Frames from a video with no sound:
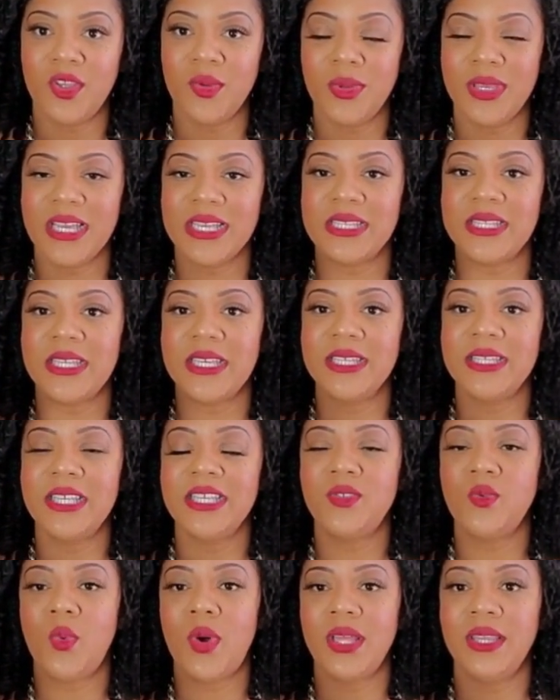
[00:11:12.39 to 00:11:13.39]
you because this
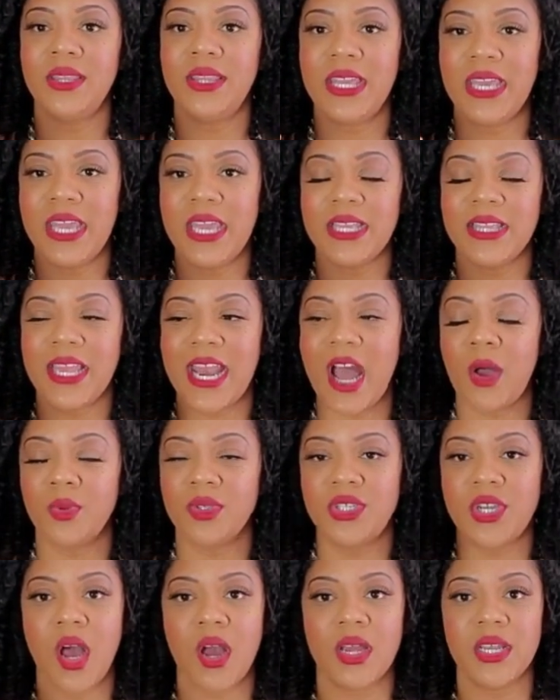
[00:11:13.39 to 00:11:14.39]
is one thing that I
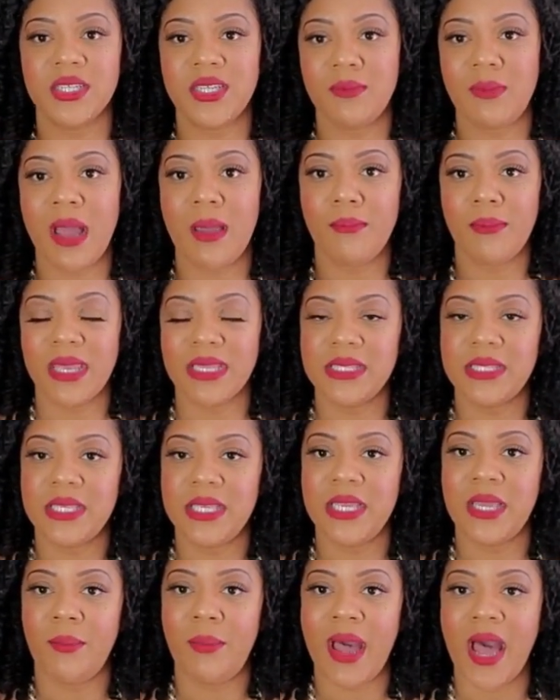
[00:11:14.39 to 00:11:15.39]
was talking to my
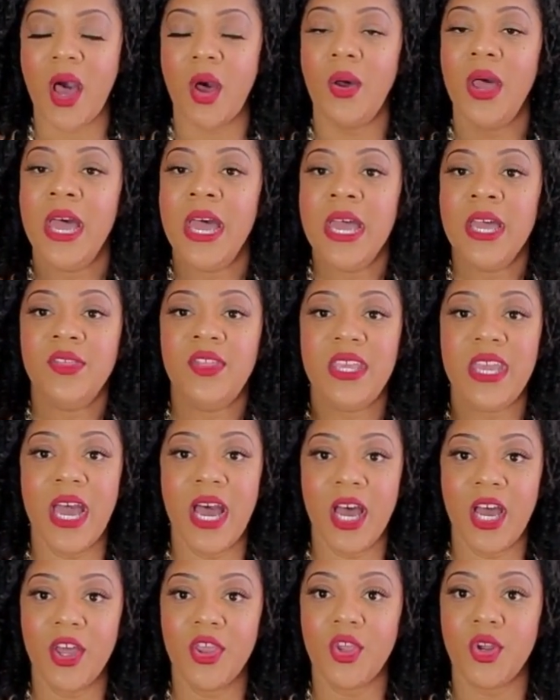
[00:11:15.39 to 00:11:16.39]
mentee about the
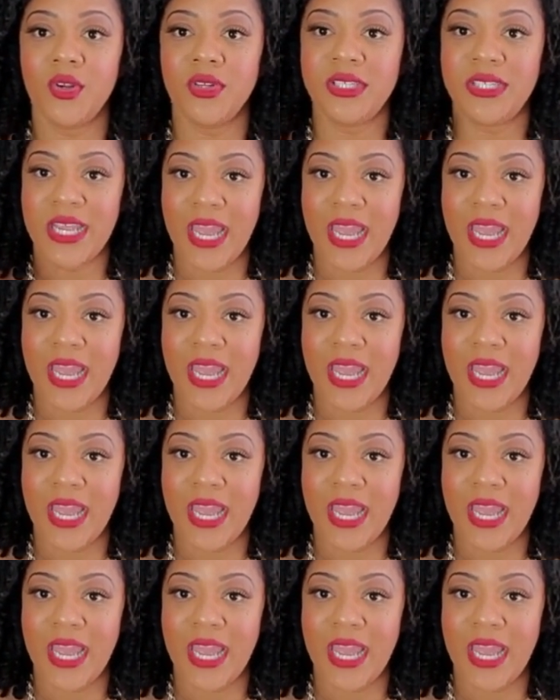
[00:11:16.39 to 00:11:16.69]
other